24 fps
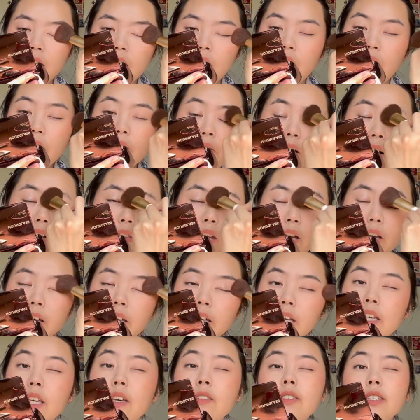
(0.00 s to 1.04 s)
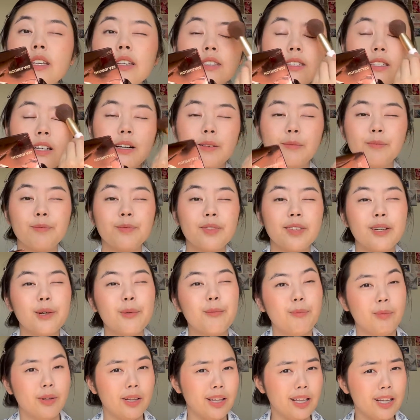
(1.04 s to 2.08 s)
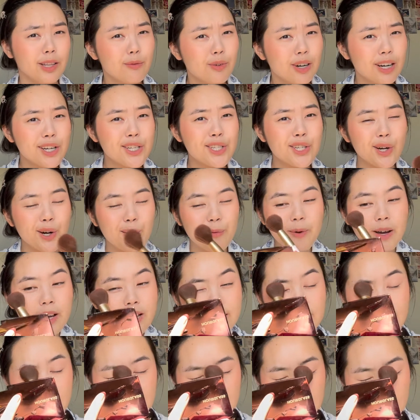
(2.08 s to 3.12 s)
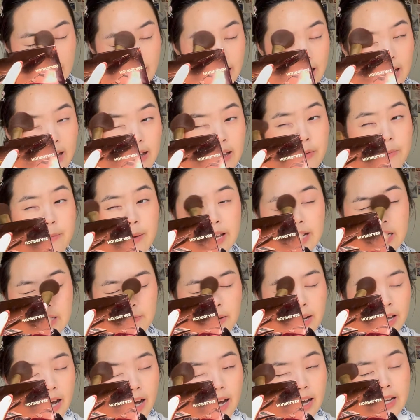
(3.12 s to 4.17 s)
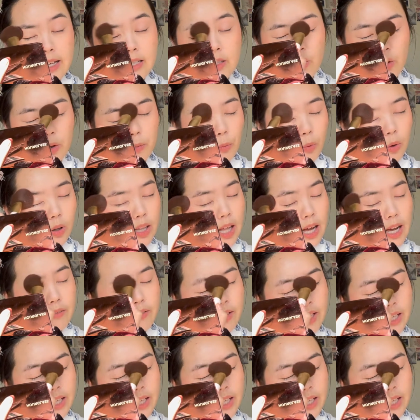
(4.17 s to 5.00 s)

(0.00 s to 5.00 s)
I find that it gives it some blood rush almost and makes my eyes look more lively